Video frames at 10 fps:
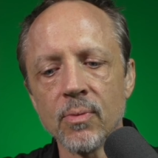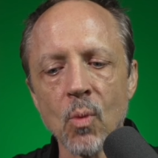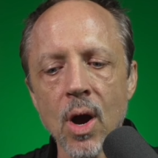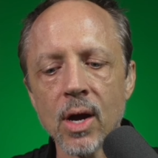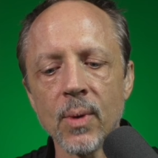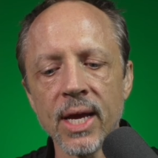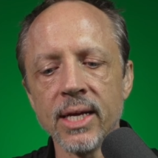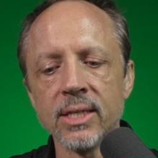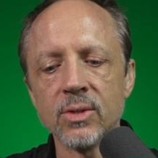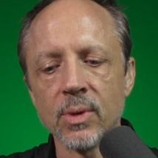
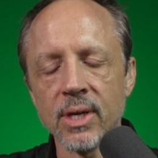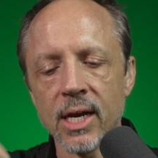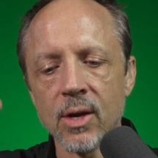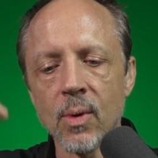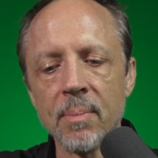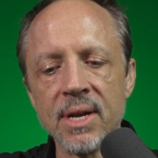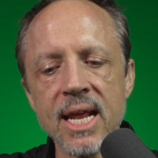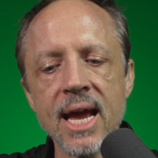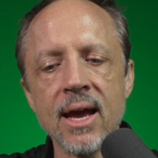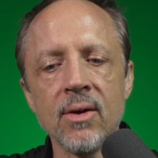walkways where you got to go up and
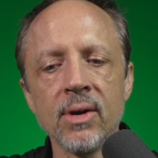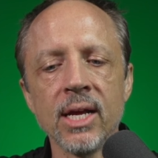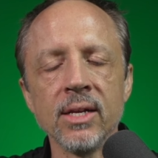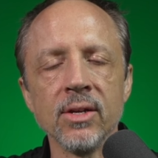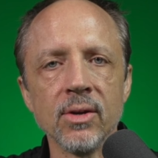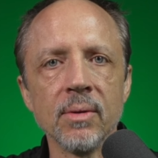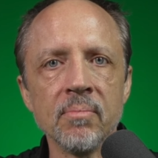down and you